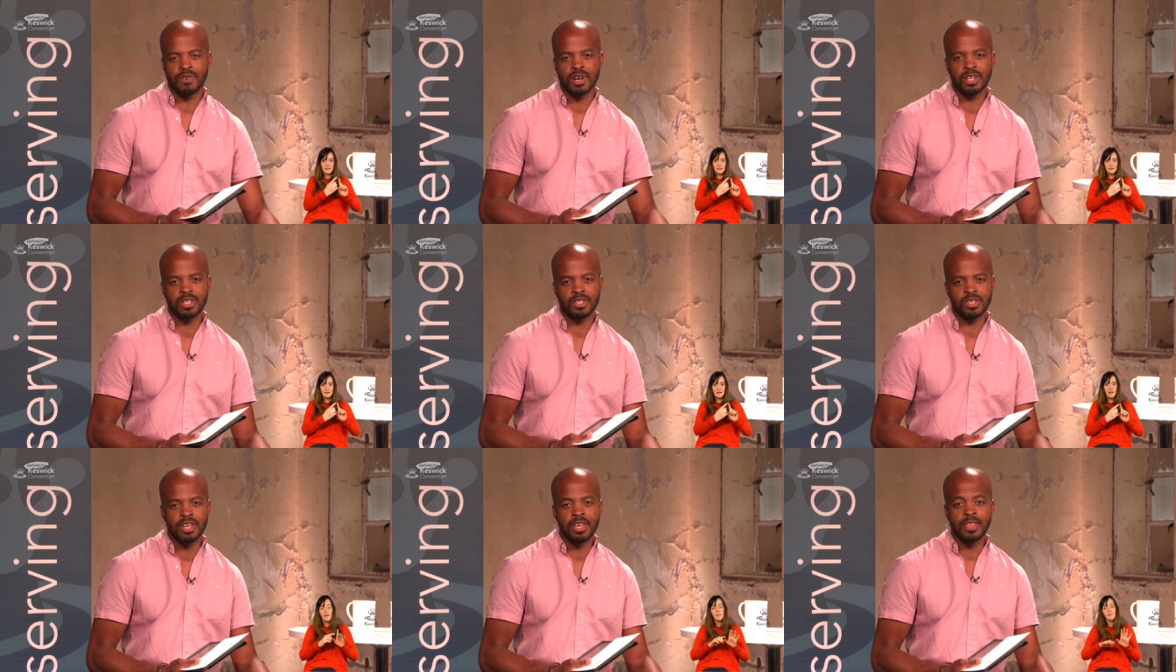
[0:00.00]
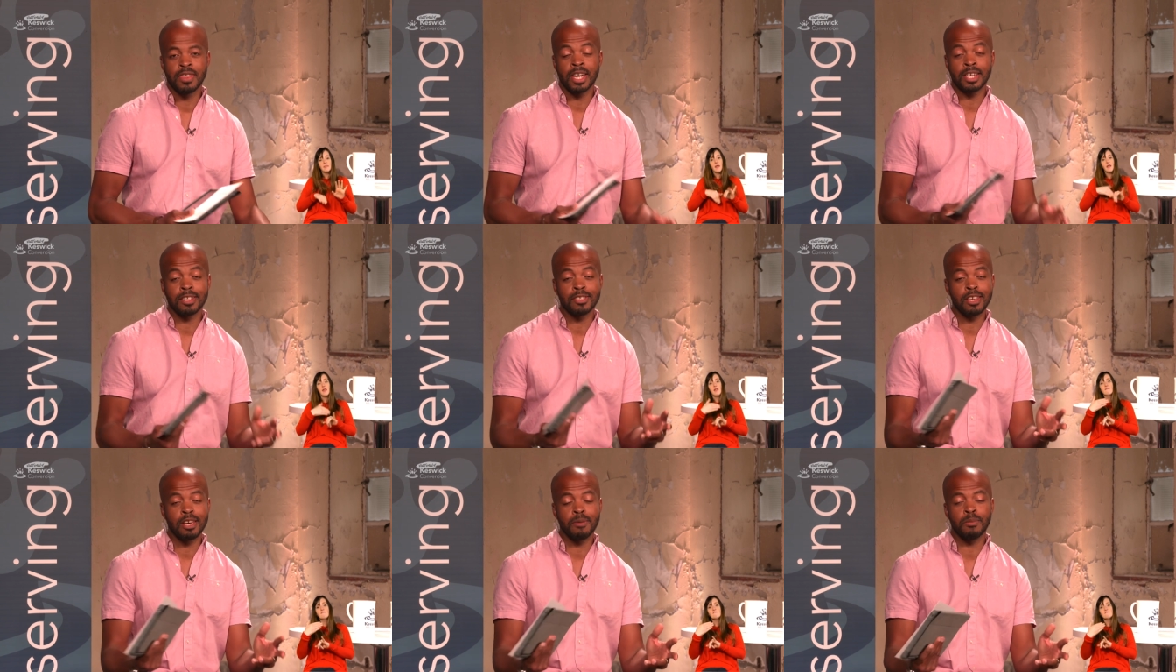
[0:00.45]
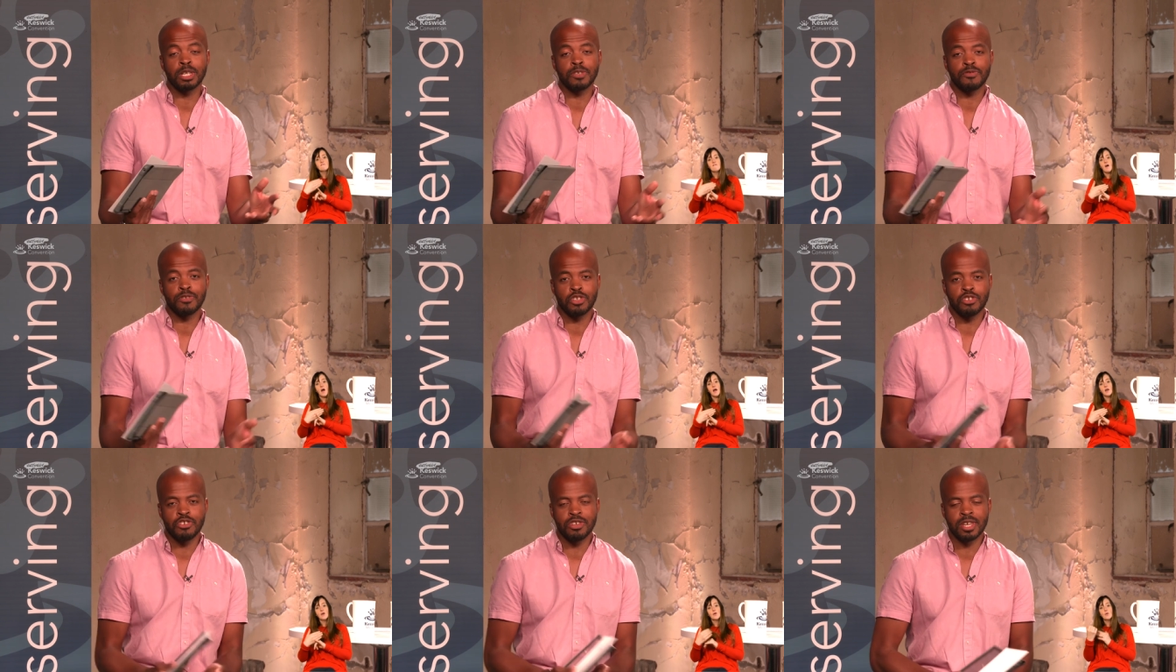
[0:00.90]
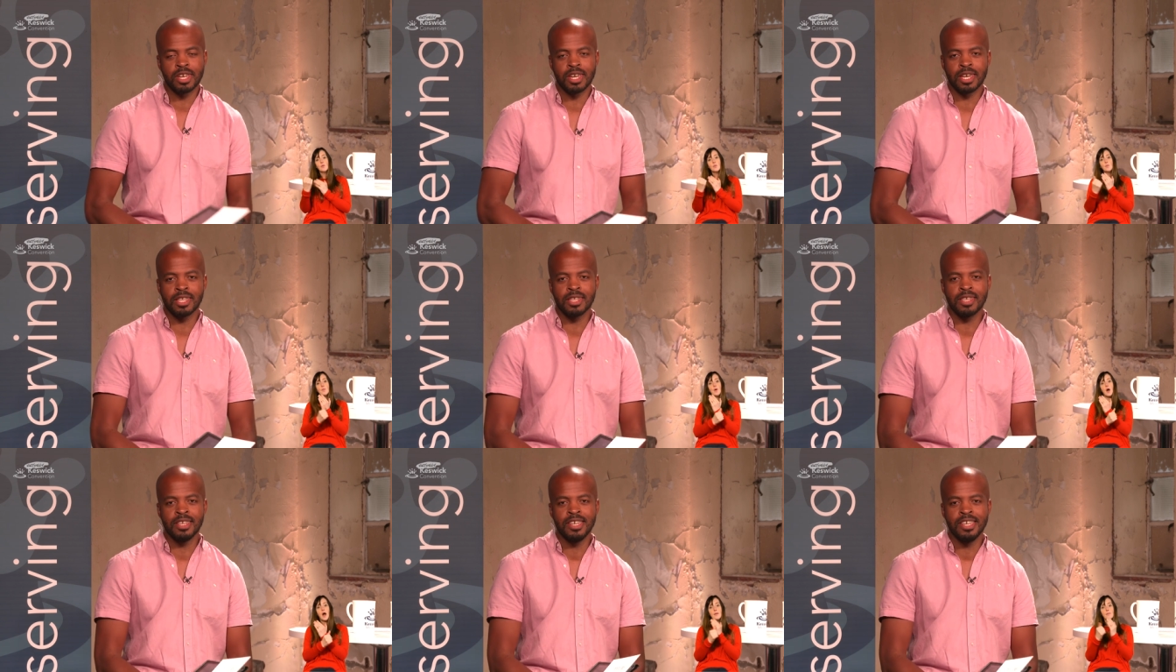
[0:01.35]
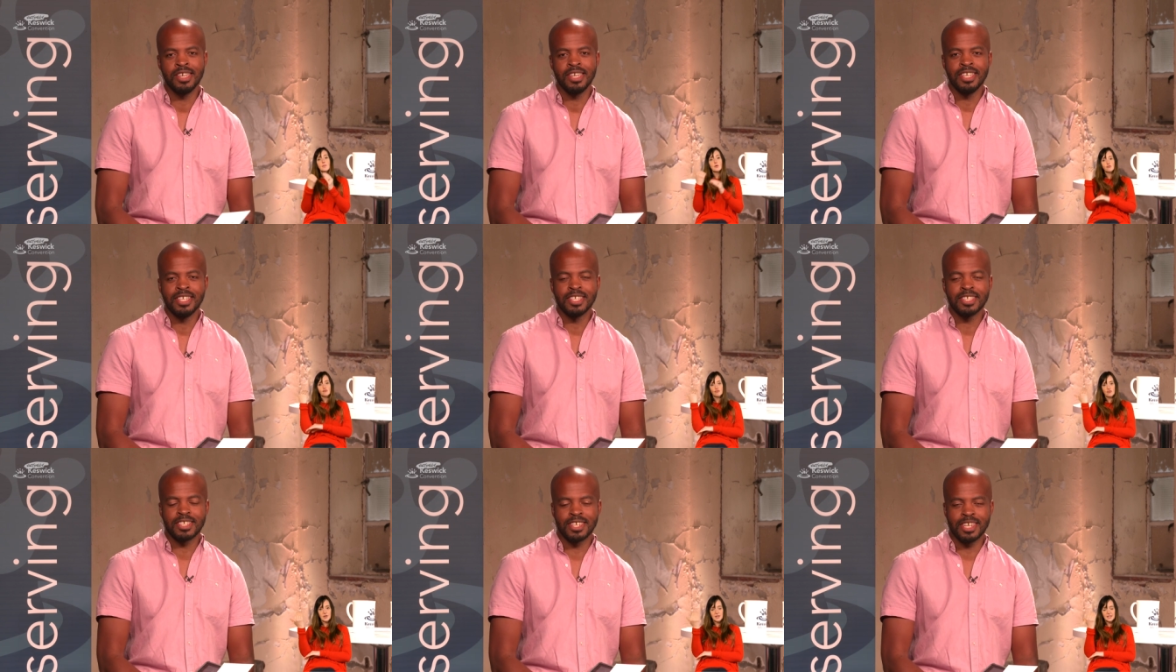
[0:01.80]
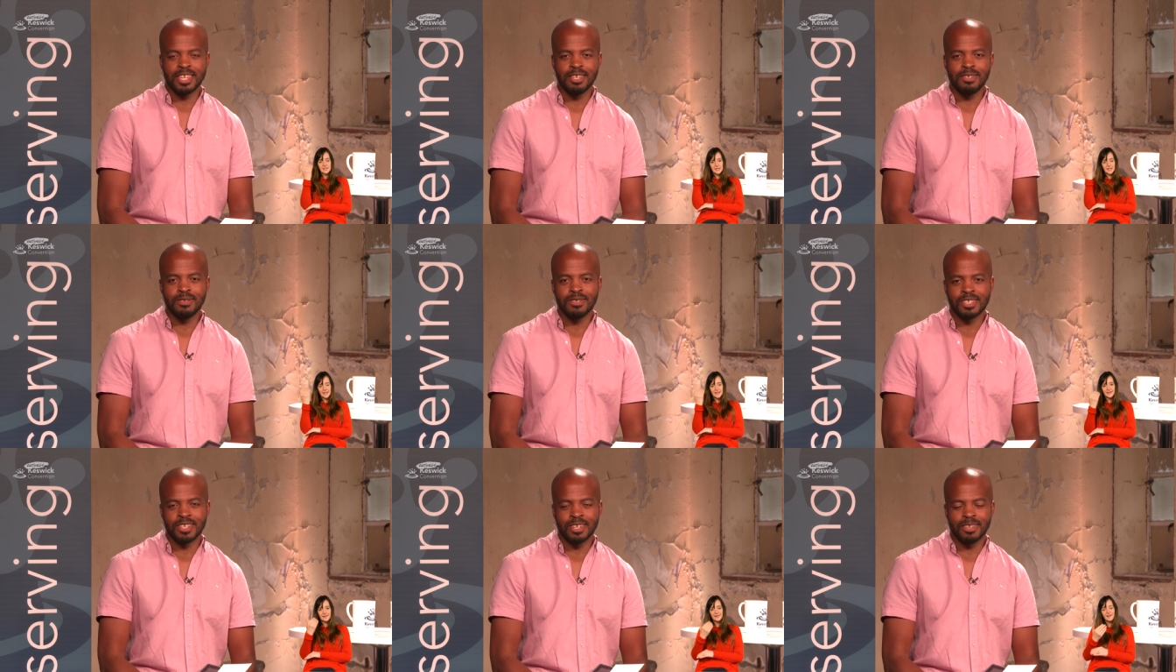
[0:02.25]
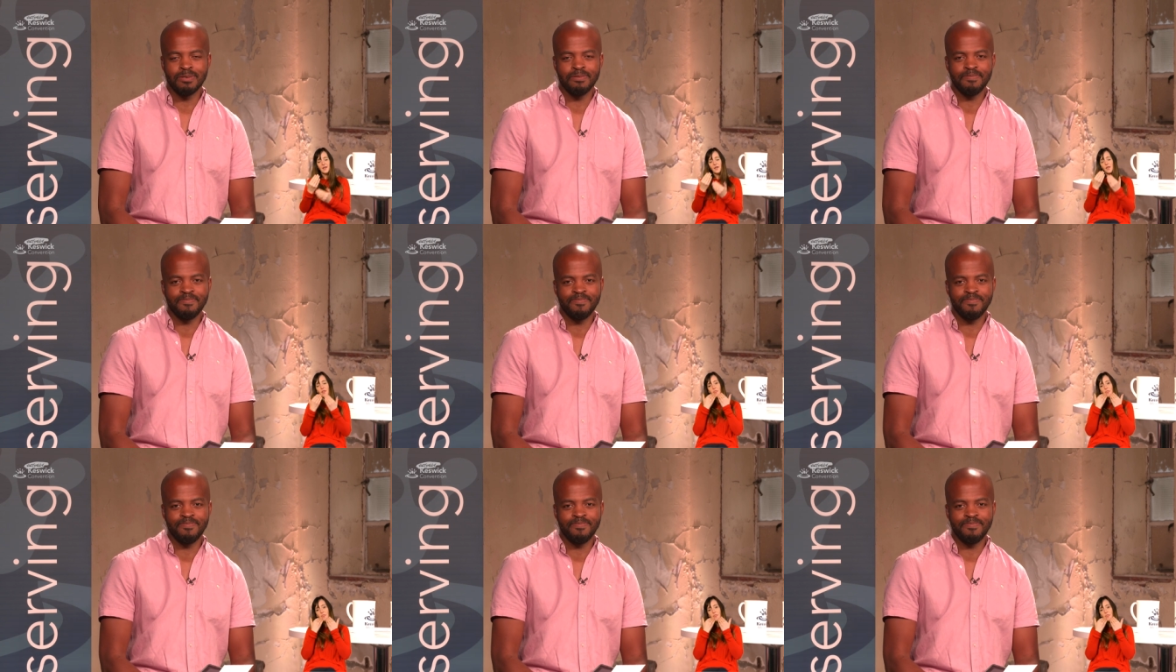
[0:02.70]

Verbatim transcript: Ash. Thanks so much for tuning in. See you soon.